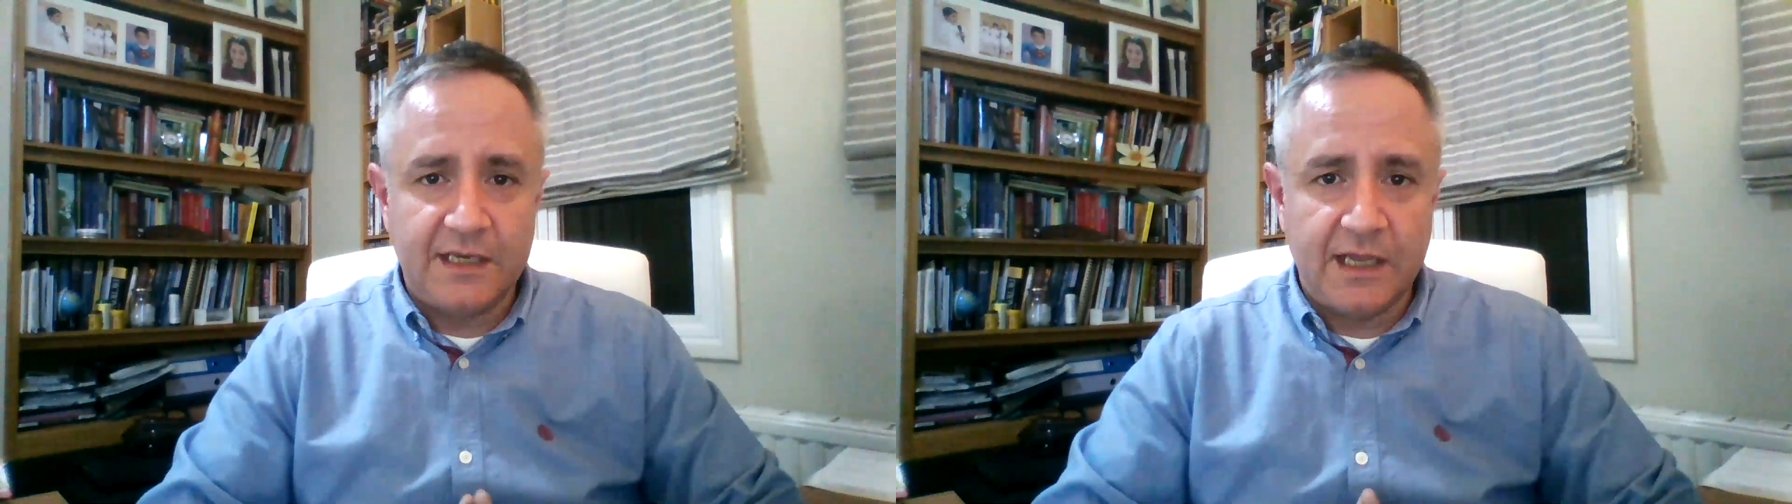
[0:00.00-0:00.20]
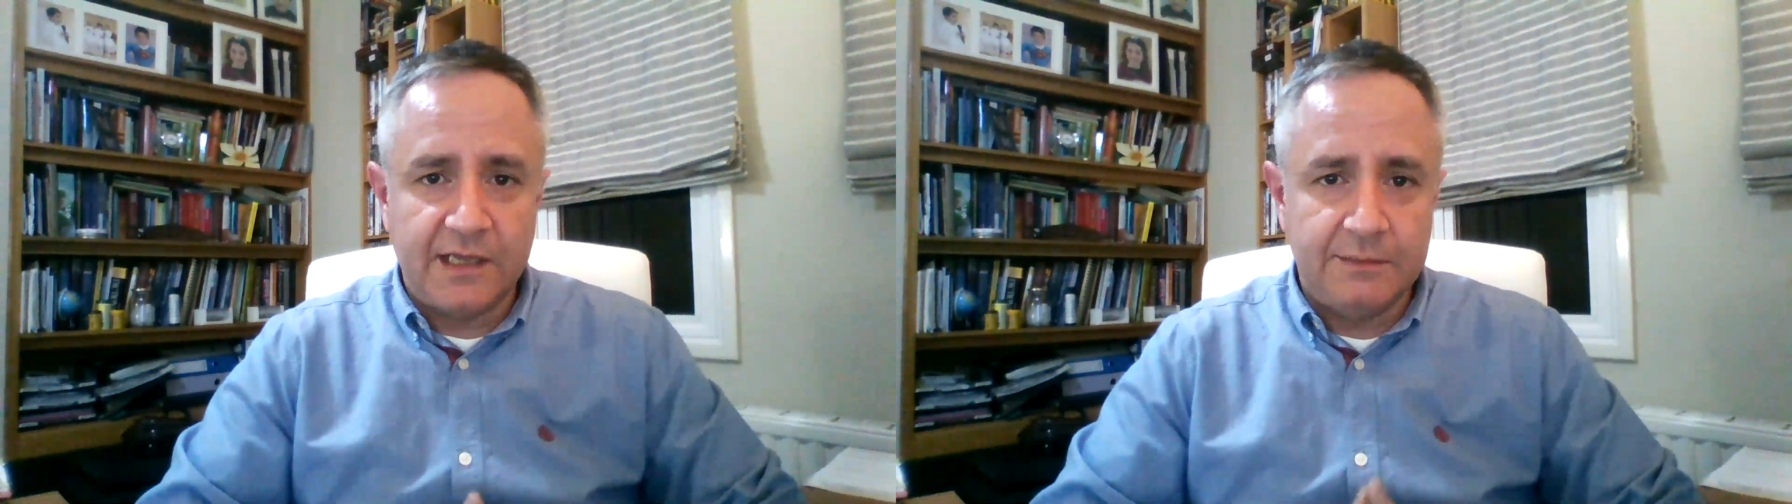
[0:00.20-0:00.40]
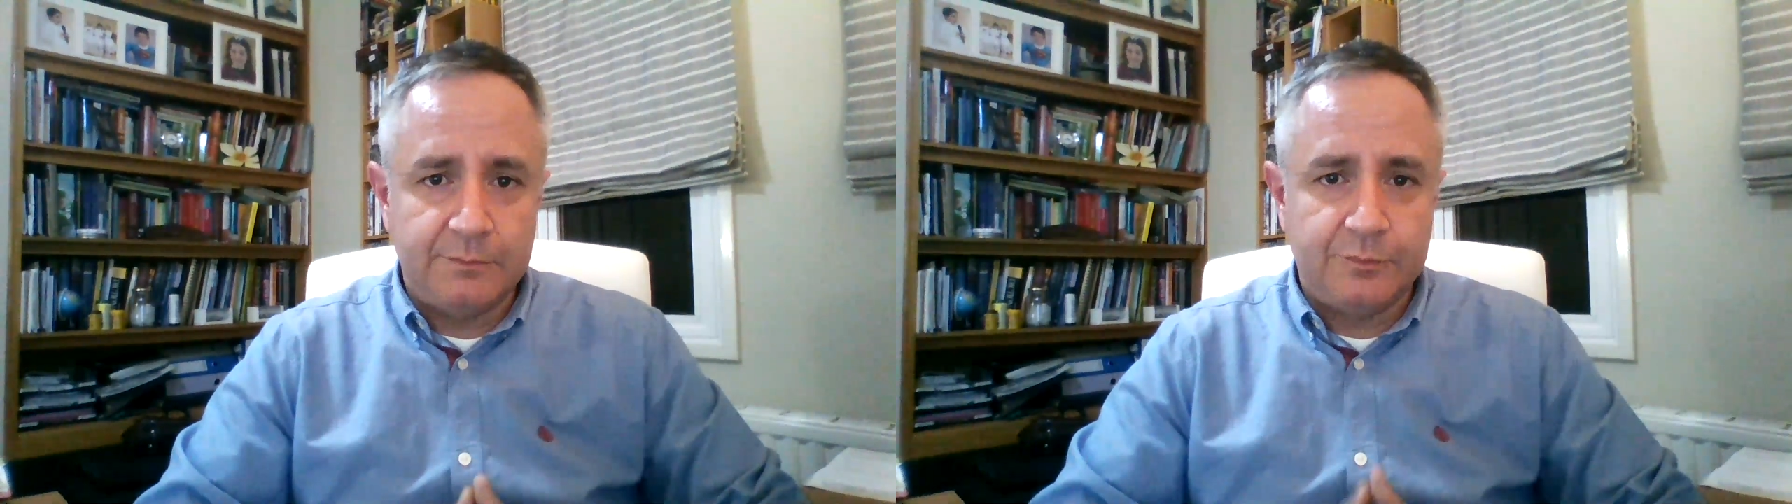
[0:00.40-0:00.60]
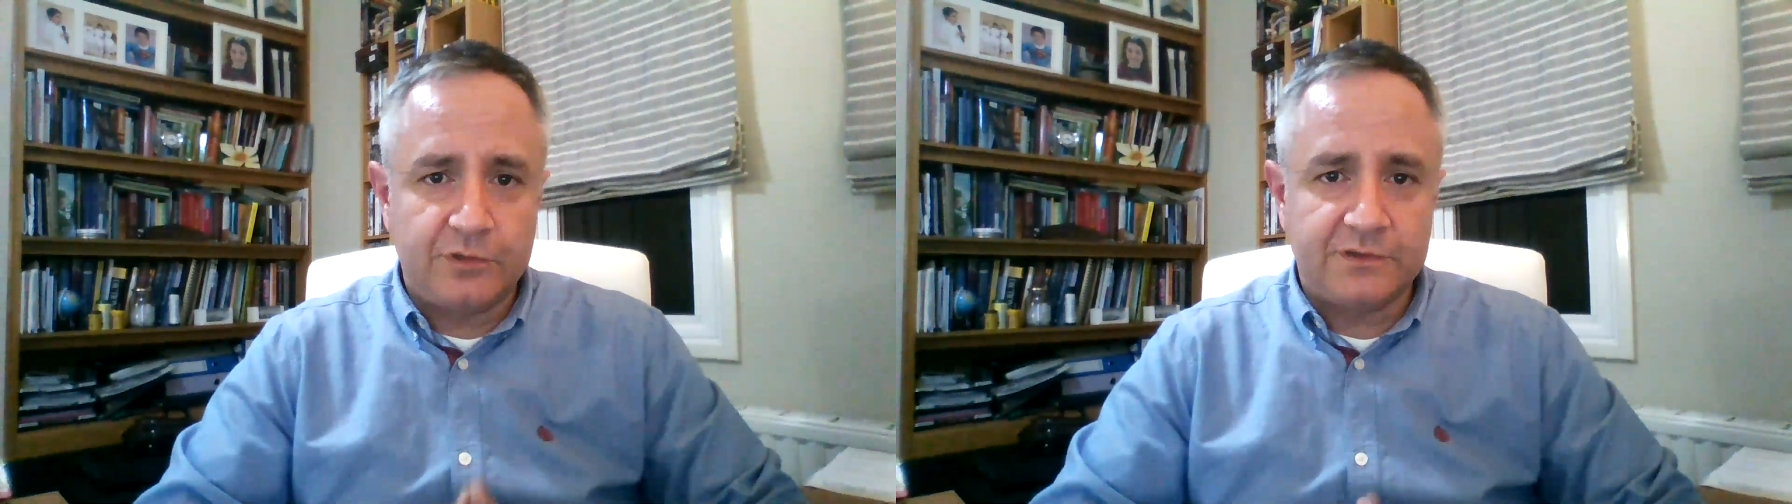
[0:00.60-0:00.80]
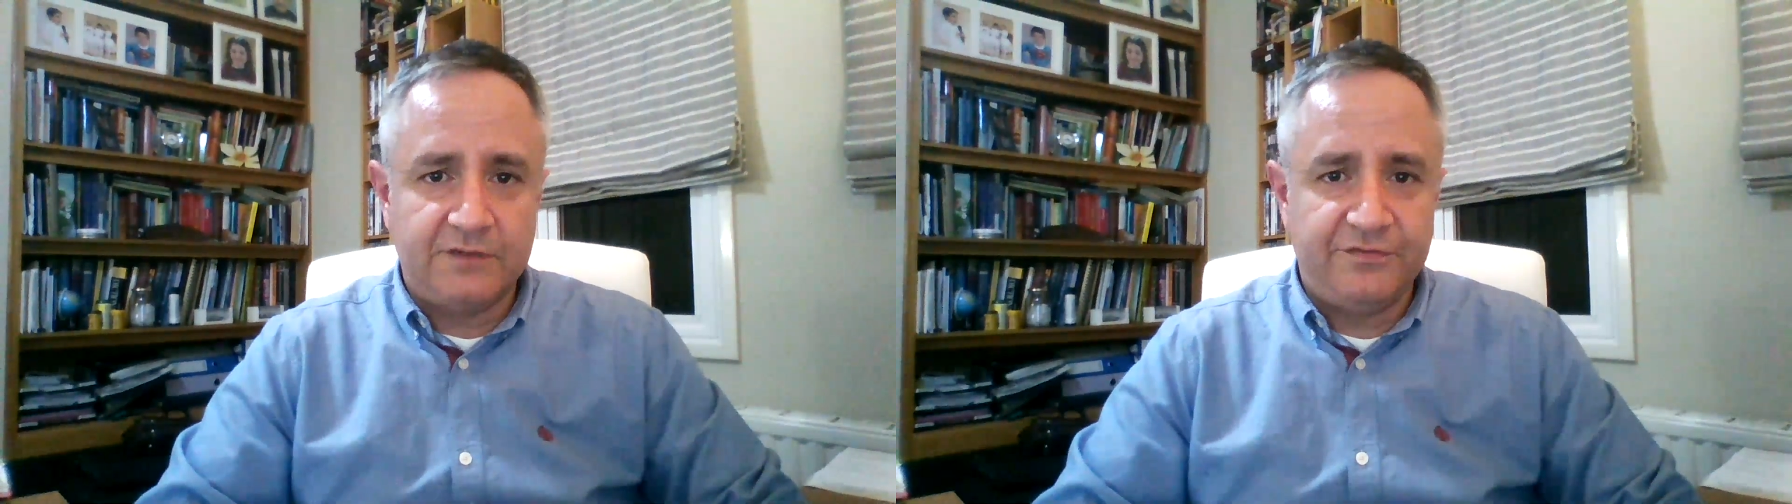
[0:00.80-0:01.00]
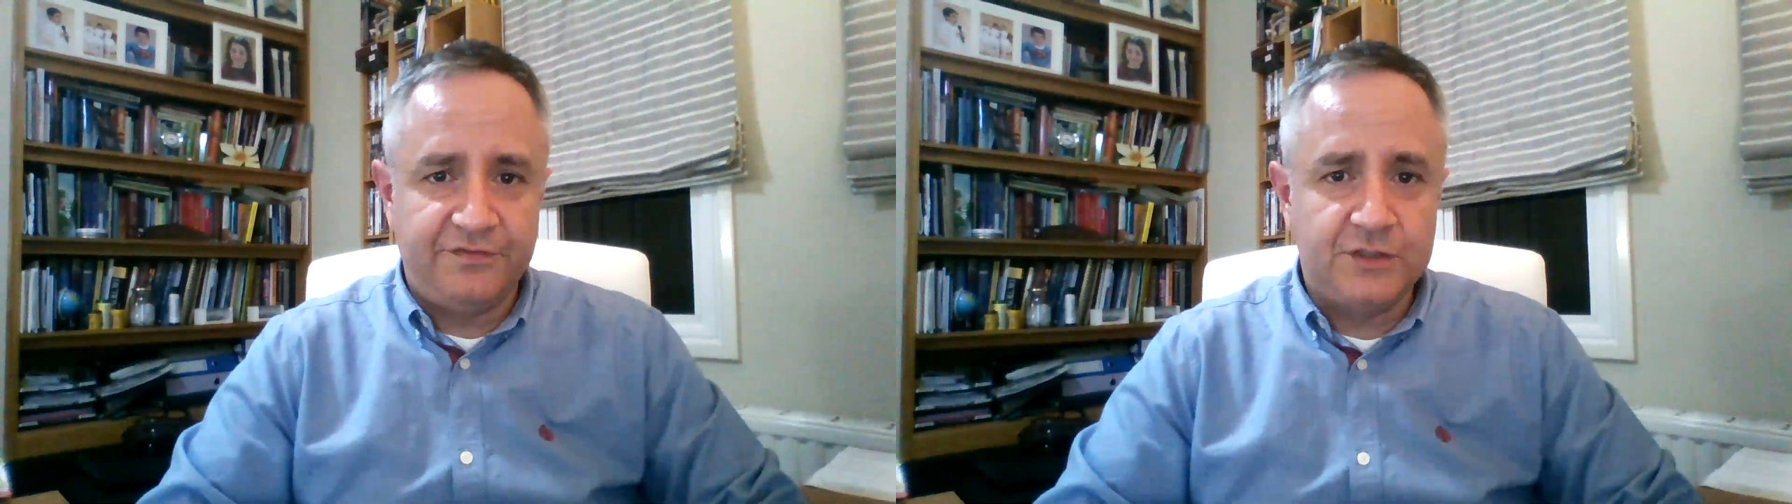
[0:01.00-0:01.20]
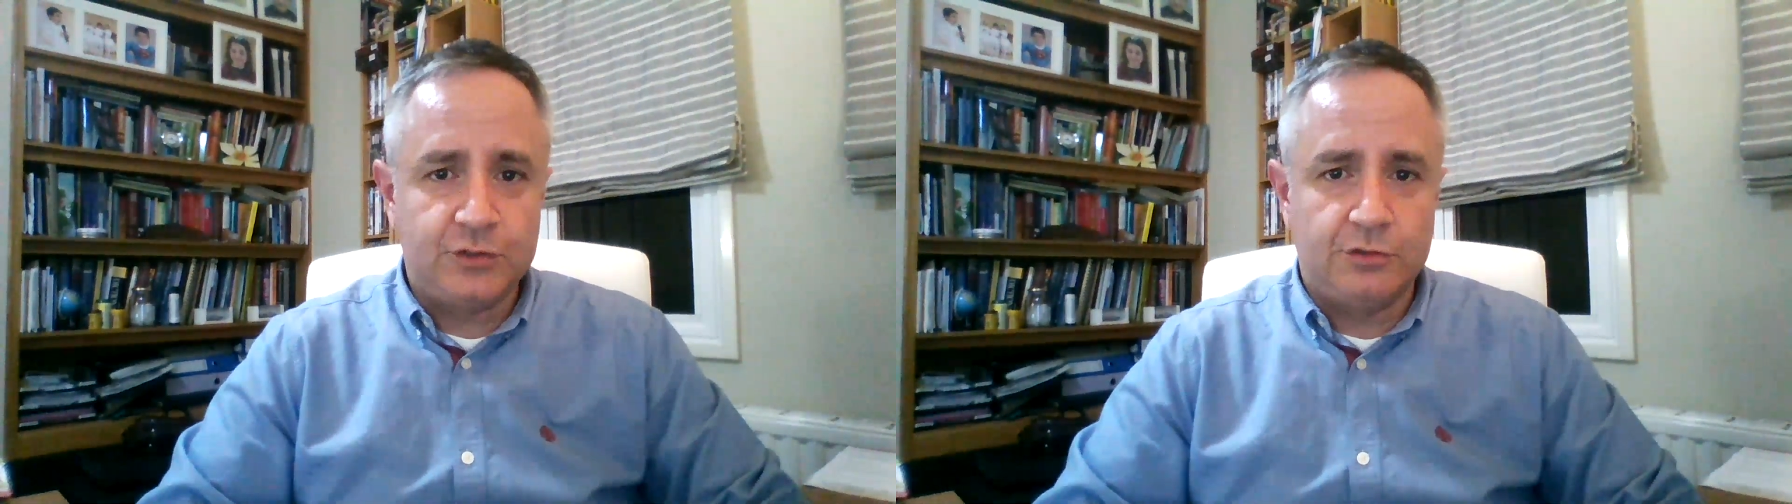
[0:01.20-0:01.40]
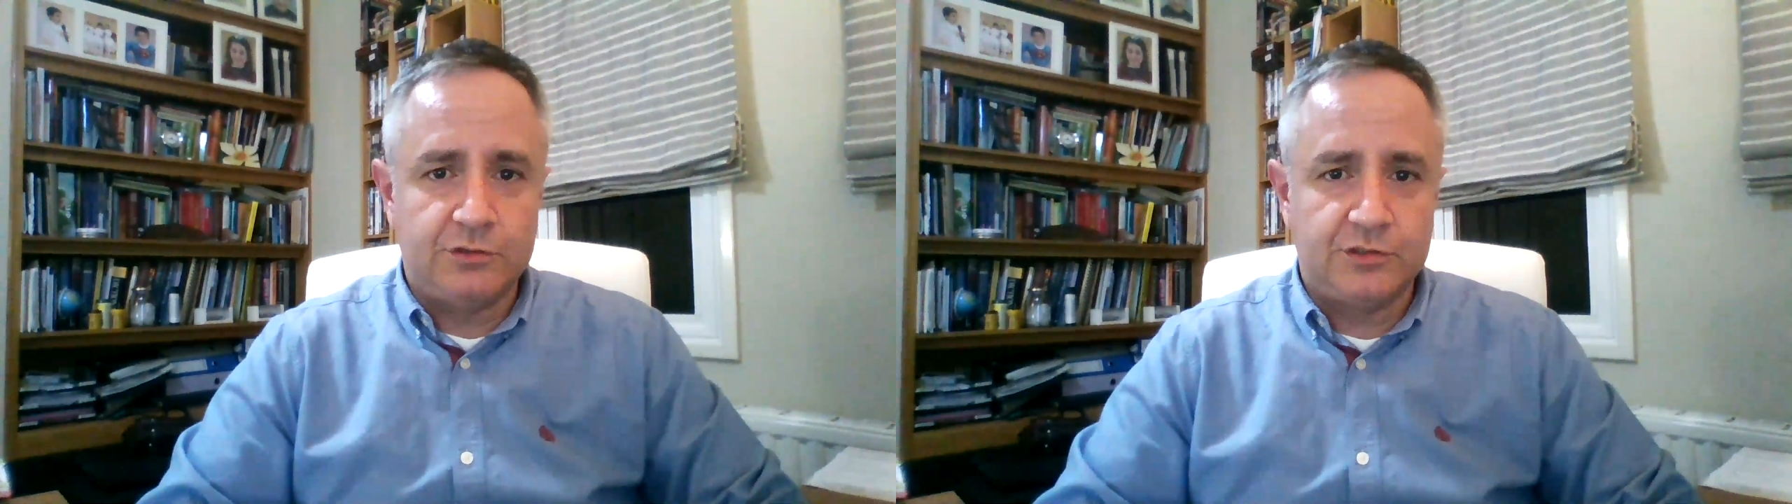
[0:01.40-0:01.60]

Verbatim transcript: and important features